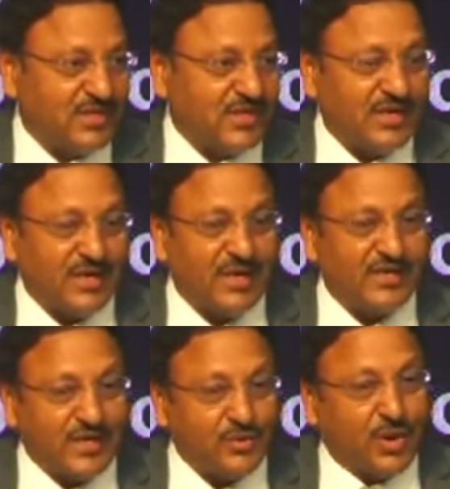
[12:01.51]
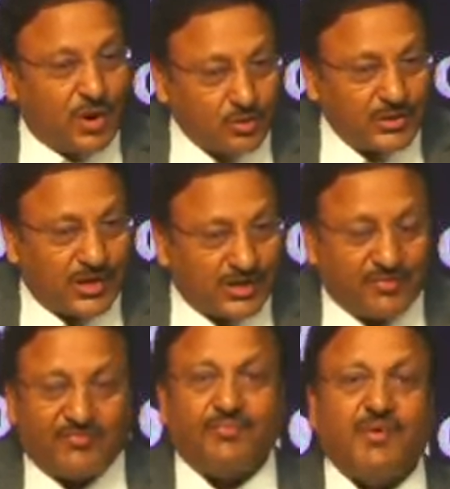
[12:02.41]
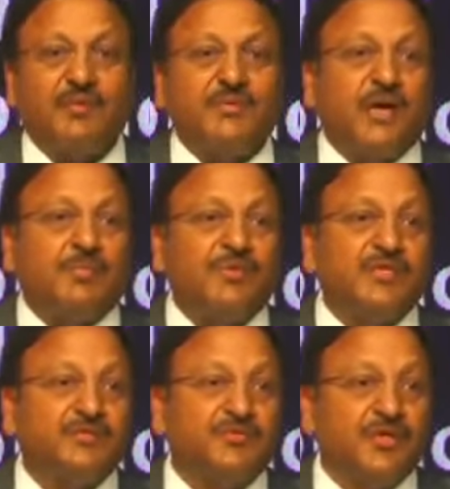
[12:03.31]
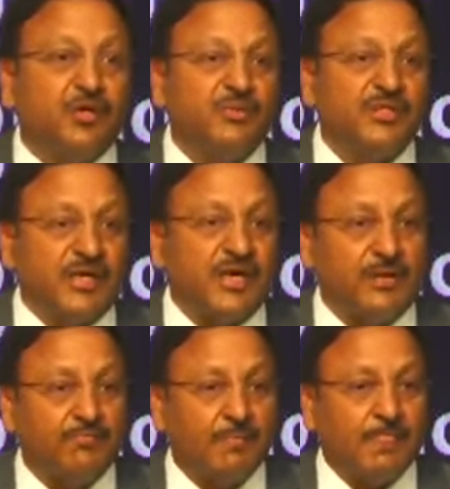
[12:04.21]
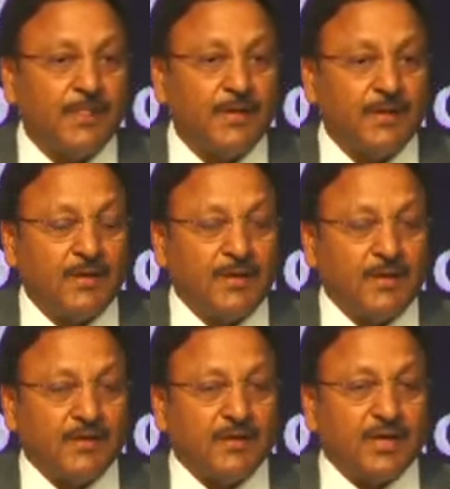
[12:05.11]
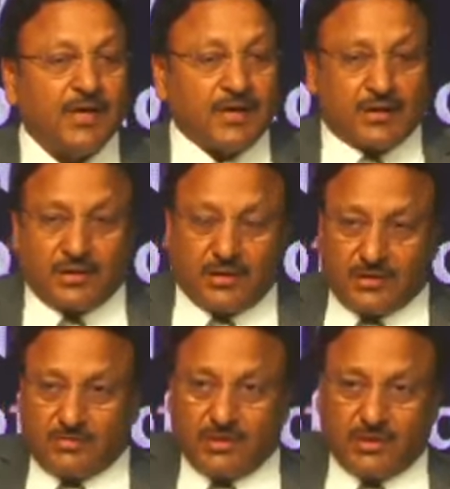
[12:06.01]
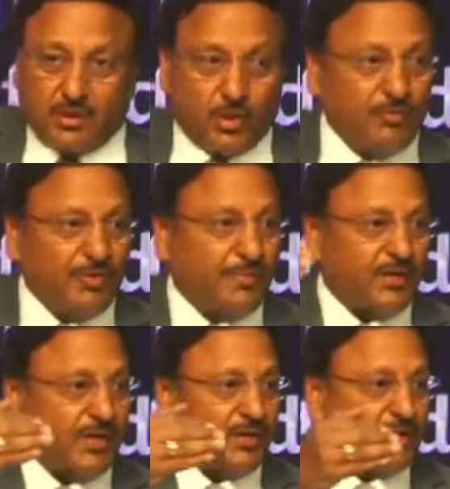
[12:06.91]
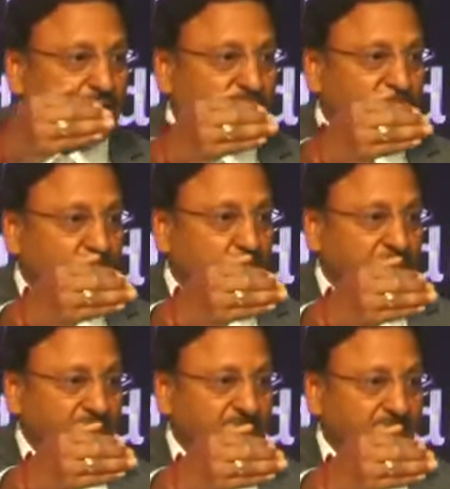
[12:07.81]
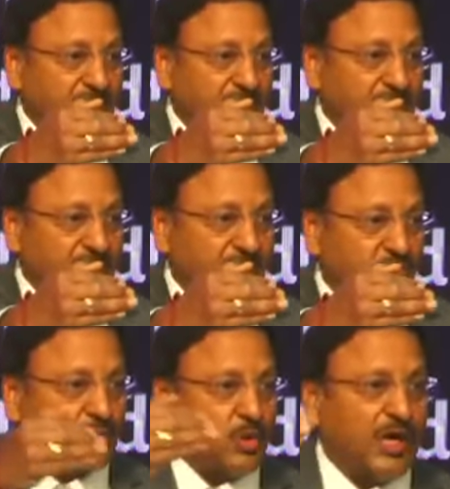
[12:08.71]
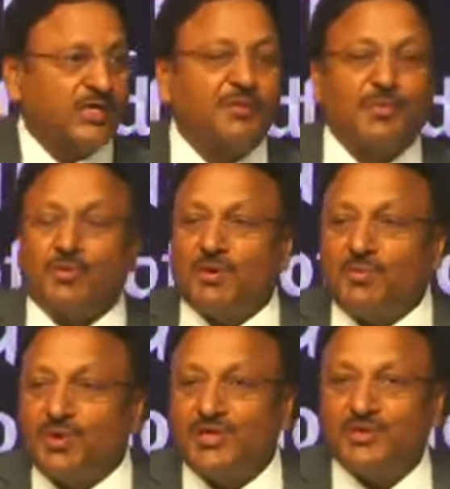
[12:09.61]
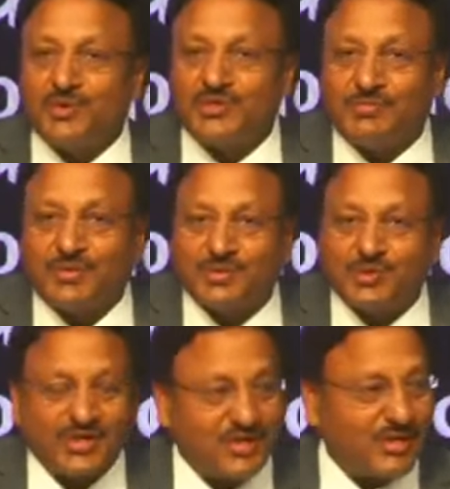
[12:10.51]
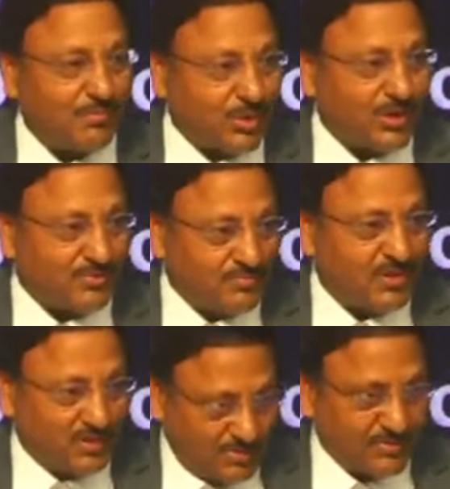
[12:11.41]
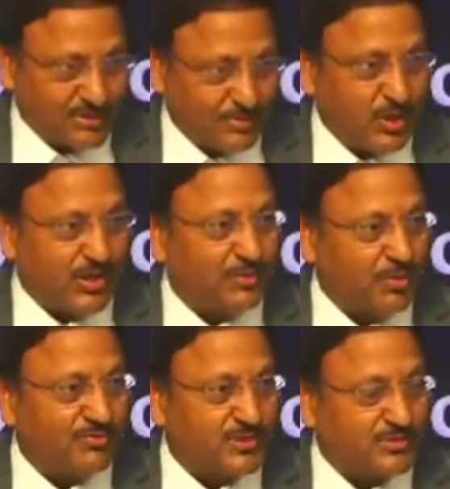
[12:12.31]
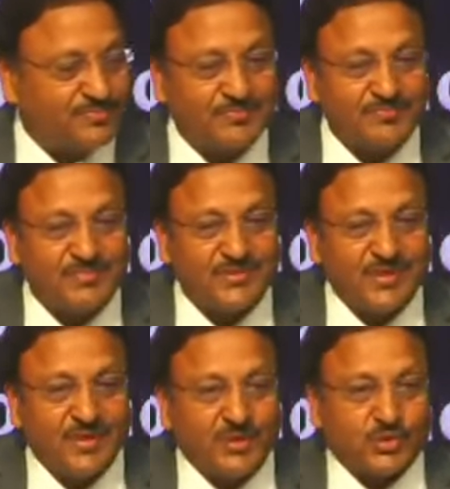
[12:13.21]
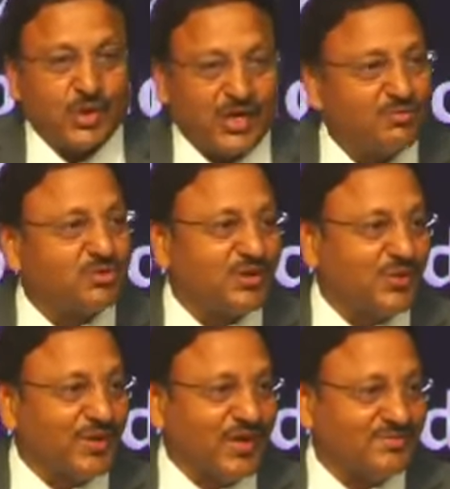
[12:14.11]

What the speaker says: And I'll tell you how they are tough. Abhi aapne is video mein dekha ki ek rope way par ek vyakti ko laya ja raha tha. Usko heart ki problem ho gayi. He was a personal employee. He was a polling officer. Usko lana mushkil ho gaya.